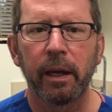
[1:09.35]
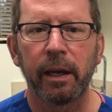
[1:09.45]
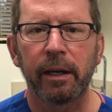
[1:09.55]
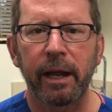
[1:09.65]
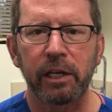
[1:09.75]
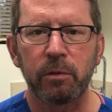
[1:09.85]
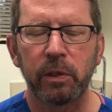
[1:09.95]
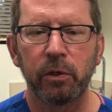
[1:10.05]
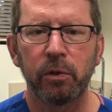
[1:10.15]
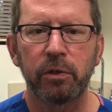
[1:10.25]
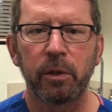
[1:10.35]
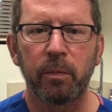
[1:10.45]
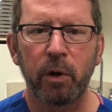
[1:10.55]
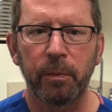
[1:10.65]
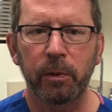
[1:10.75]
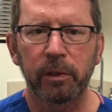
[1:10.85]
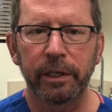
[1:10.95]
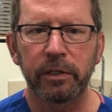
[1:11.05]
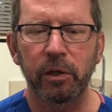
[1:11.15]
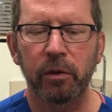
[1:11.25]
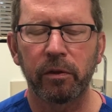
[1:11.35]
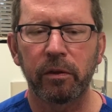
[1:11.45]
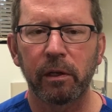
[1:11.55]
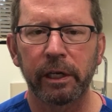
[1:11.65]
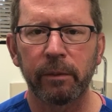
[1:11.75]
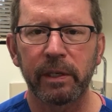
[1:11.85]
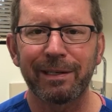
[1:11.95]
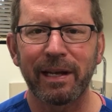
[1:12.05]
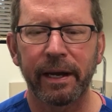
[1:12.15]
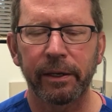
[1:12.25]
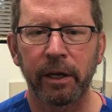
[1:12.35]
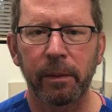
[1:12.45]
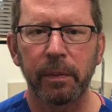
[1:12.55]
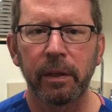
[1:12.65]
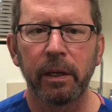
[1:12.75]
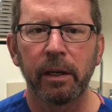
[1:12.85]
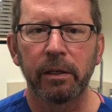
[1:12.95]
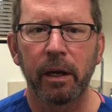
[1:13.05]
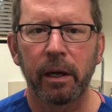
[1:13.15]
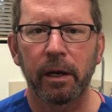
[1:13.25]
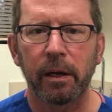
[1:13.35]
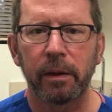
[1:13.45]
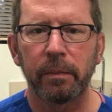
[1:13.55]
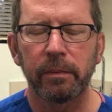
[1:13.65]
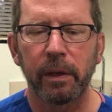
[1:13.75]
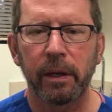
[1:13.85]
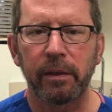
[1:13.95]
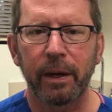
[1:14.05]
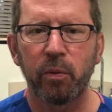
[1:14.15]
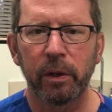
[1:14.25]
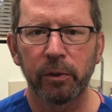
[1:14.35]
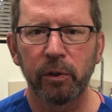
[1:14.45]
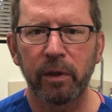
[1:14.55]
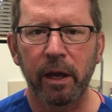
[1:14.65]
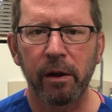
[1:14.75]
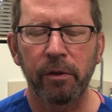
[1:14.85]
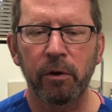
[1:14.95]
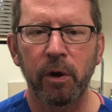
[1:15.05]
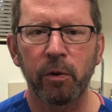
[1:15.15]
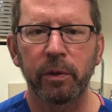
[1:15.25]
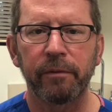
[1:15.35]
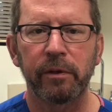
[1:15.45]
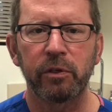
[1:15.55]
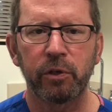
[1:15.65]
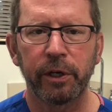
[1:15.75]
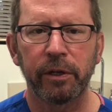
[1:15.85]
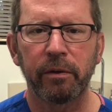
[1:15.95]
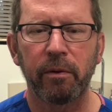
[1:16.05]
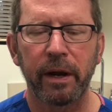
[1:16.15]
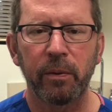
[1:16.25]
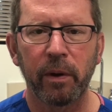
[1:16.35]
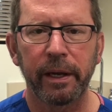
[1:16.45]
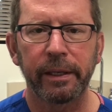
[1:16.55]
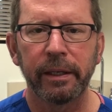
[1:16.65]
And it has to be used appropriately so that the ligaments tighten up, and they will do that on their own if it's treated the right way.